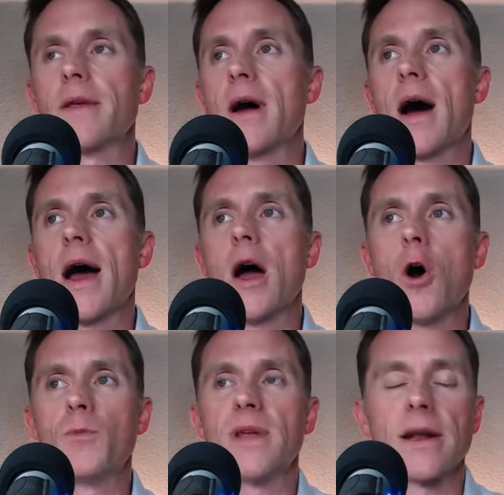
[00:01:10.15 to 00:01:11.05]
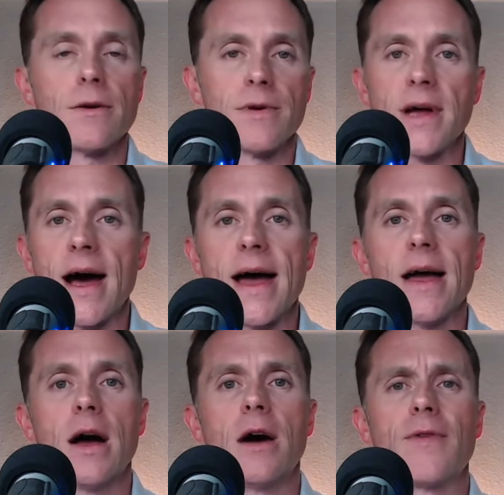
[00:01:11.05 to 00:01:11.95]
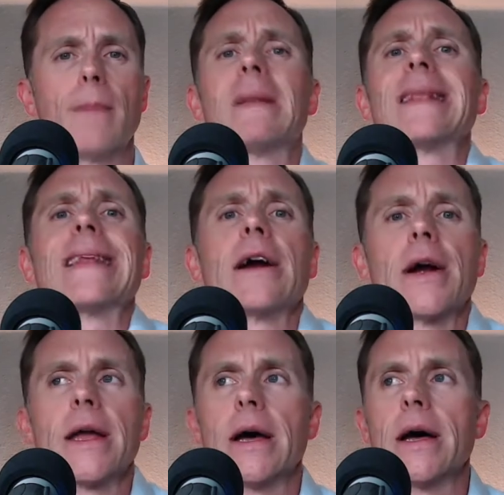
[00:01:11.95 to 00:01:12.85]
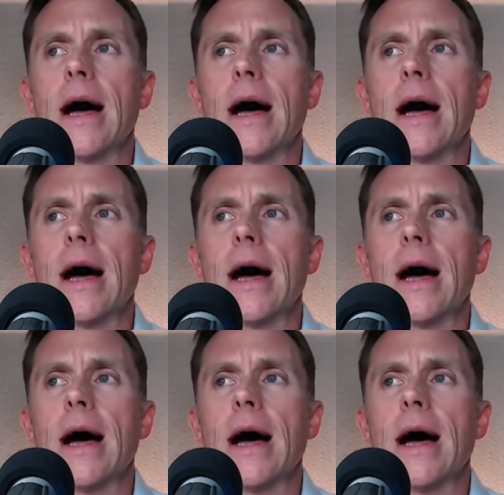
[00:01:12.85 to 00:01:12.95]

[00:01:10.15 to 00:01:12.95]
I hope that I don't die of malaria.